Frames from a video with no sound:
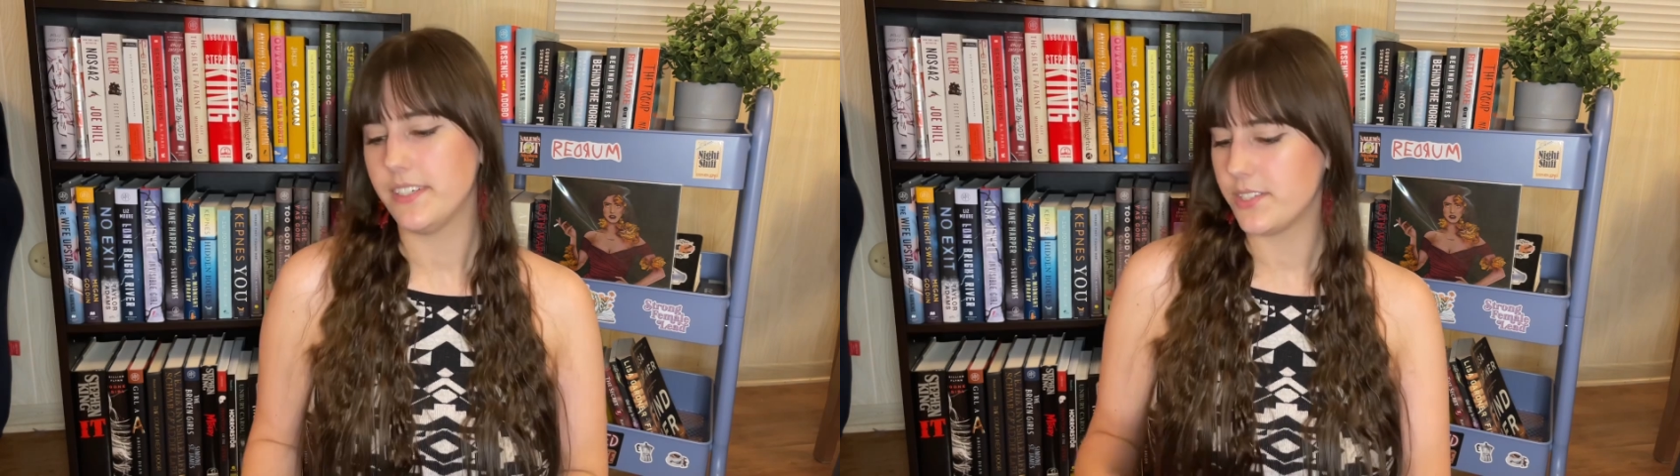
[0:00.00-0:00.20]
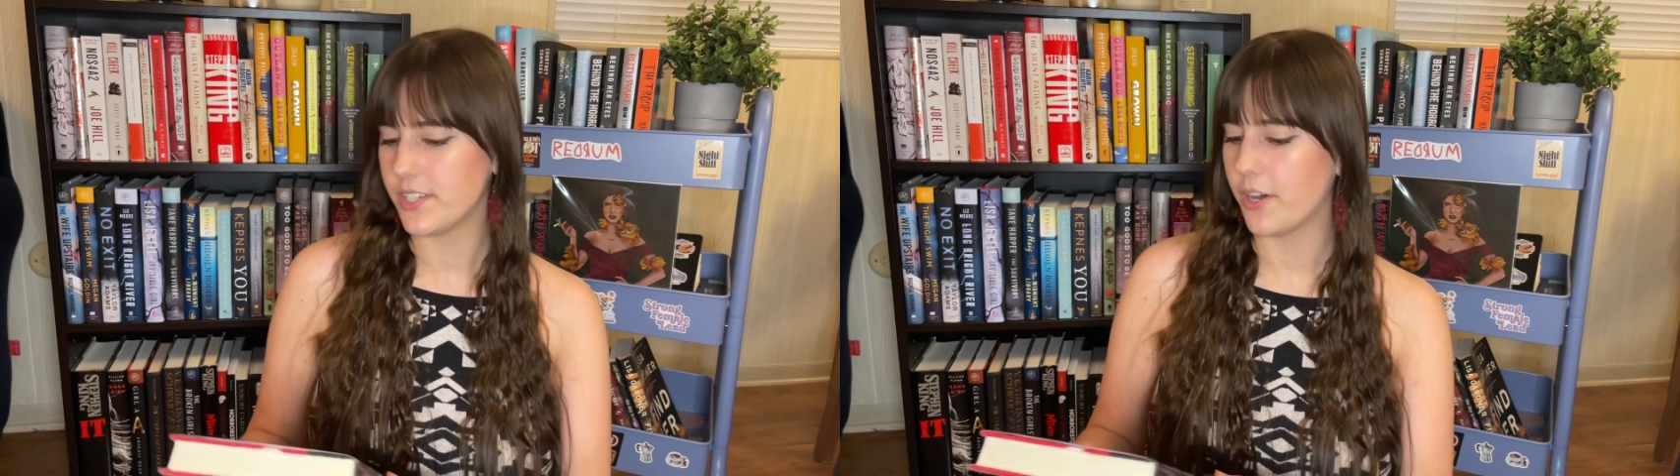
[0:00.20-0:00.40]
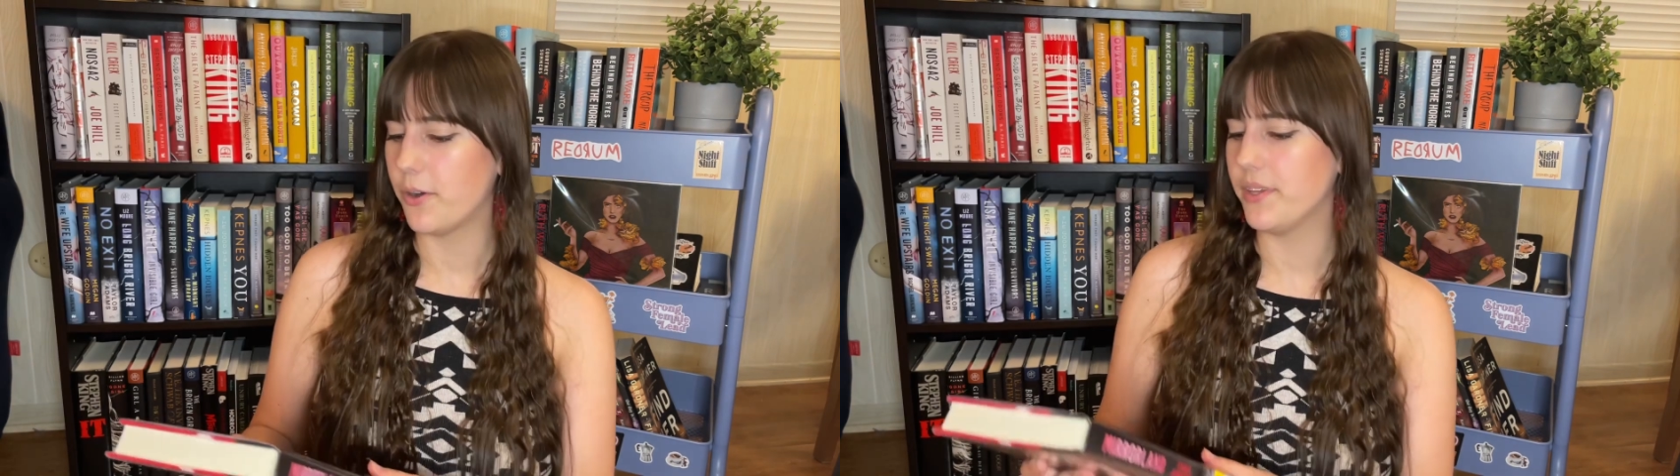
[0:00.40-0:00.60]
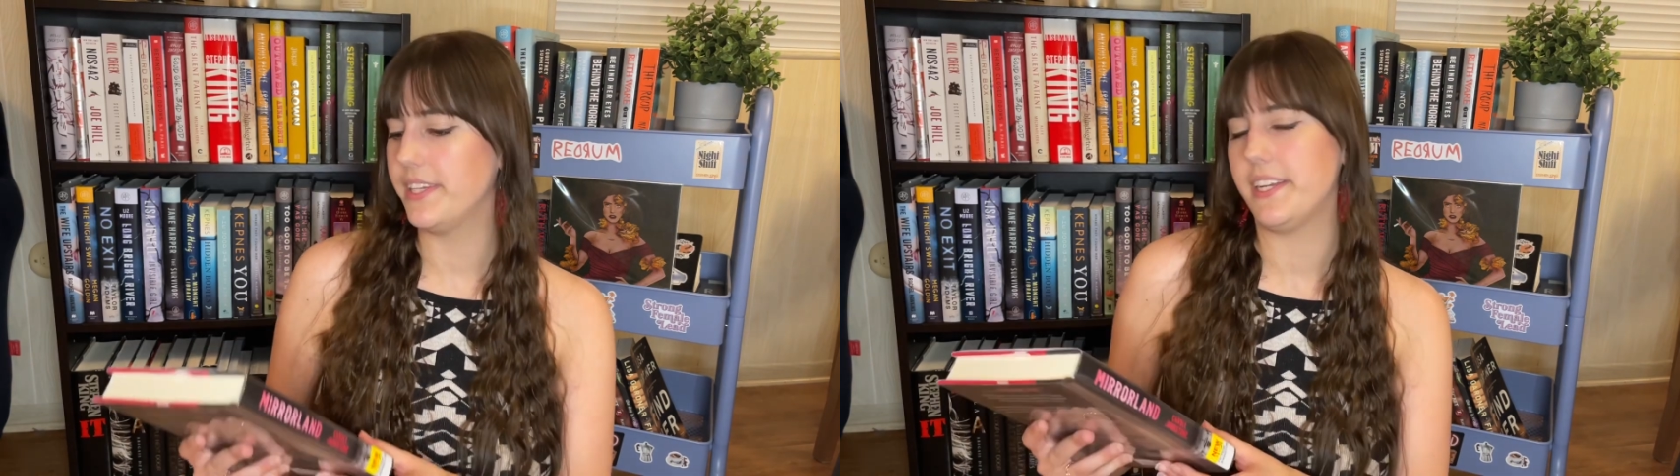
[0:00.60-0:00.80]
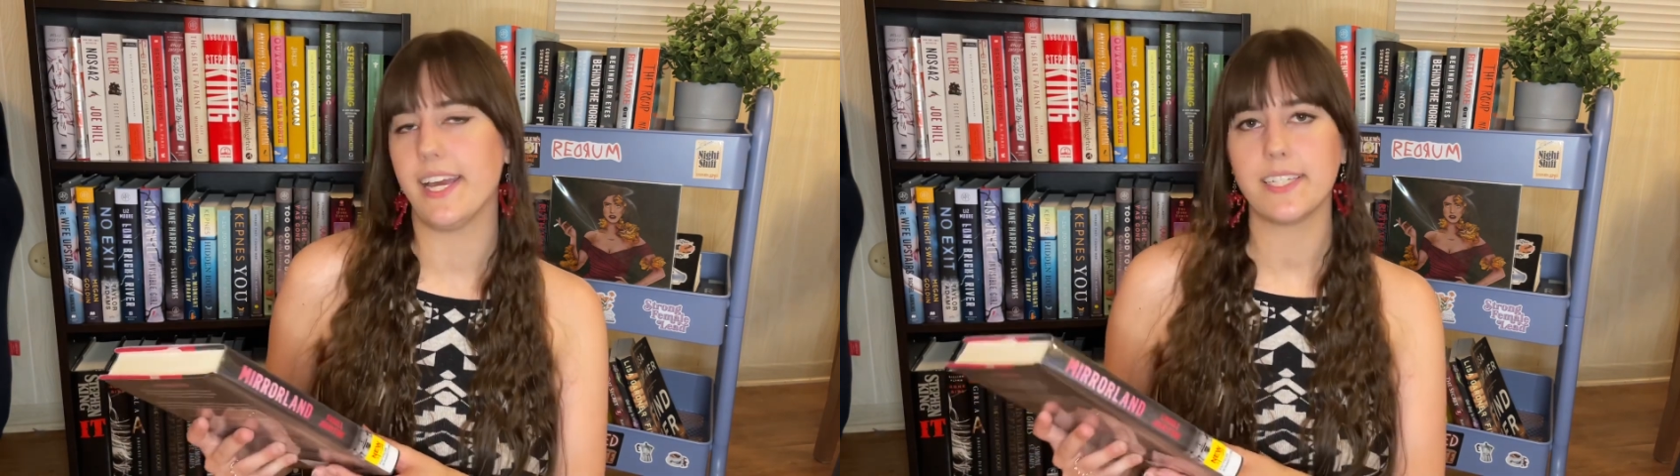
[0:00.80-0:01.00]
So
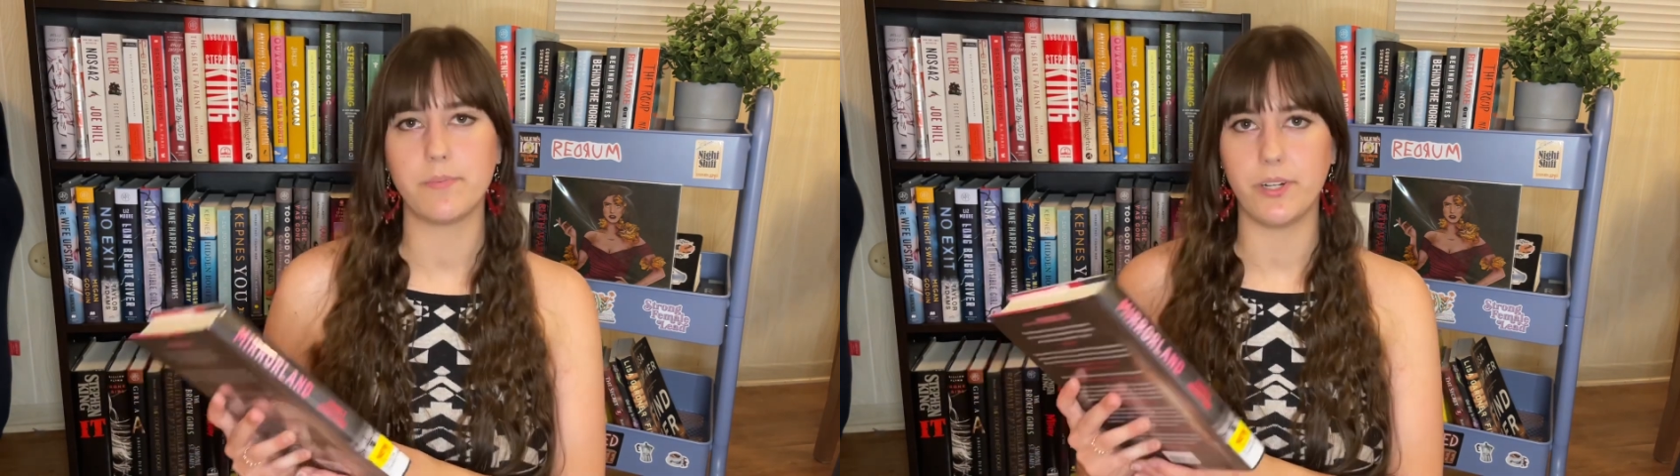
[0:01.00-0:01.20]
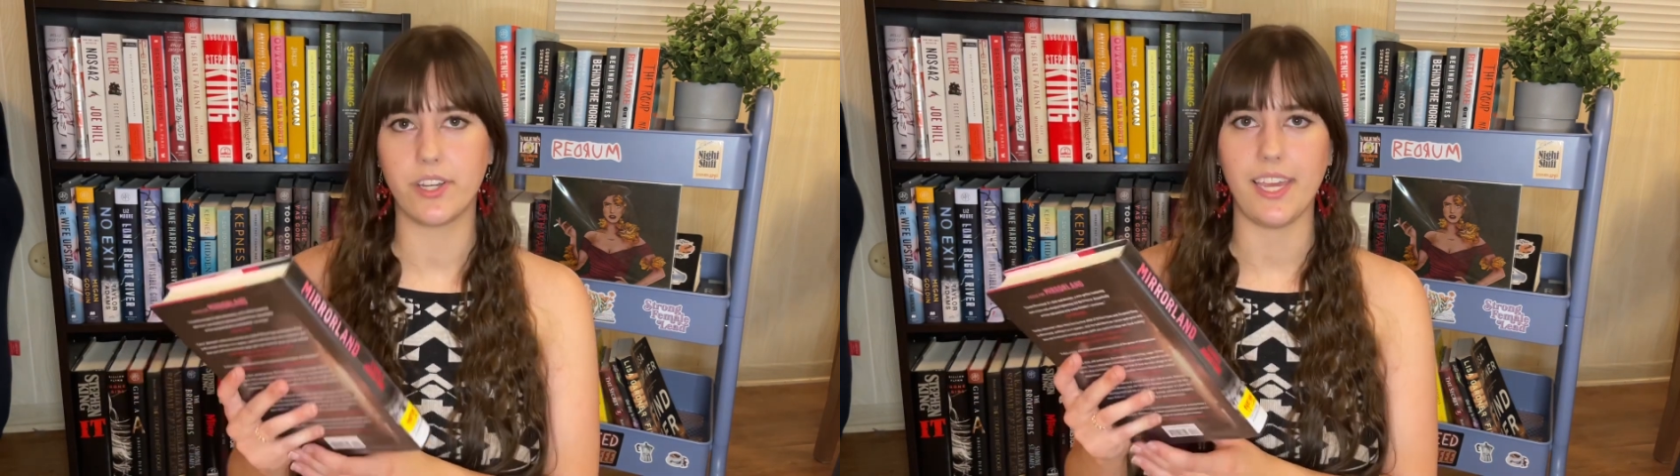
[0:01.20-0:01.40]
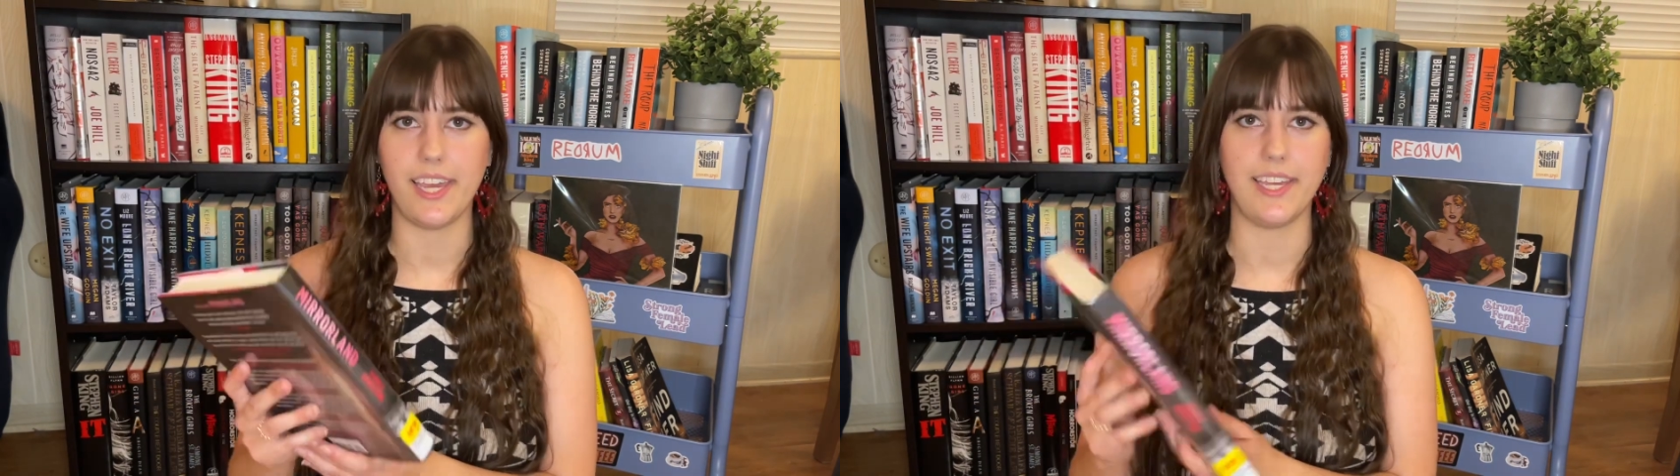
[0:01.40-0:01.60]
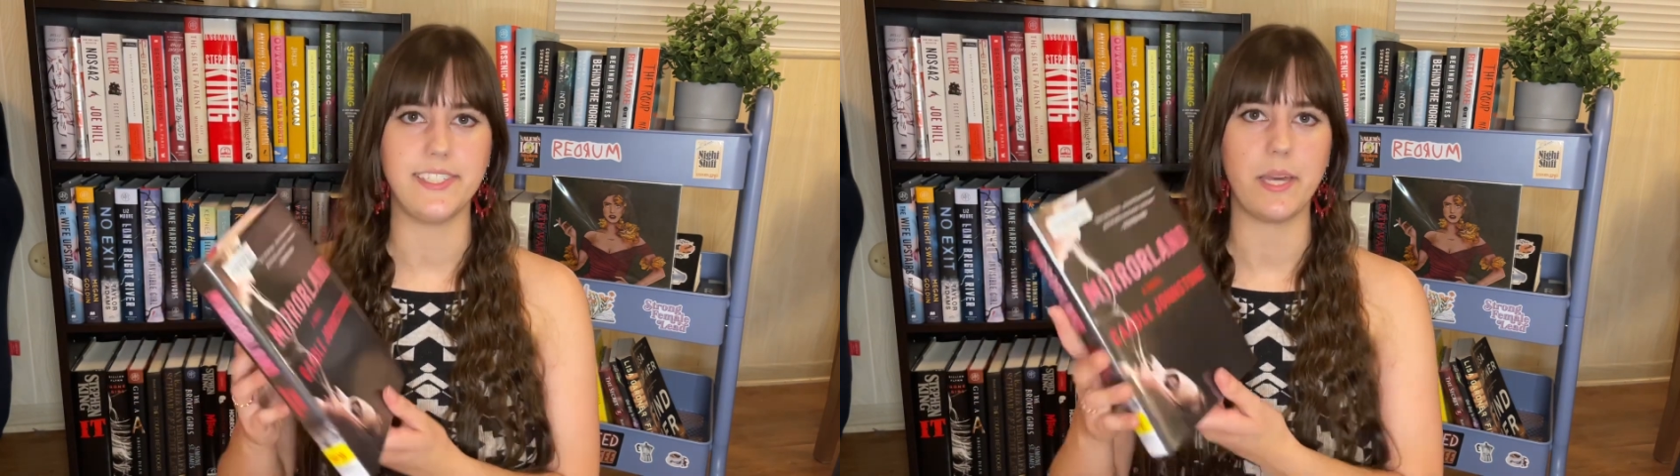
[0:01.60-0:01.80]
the next book is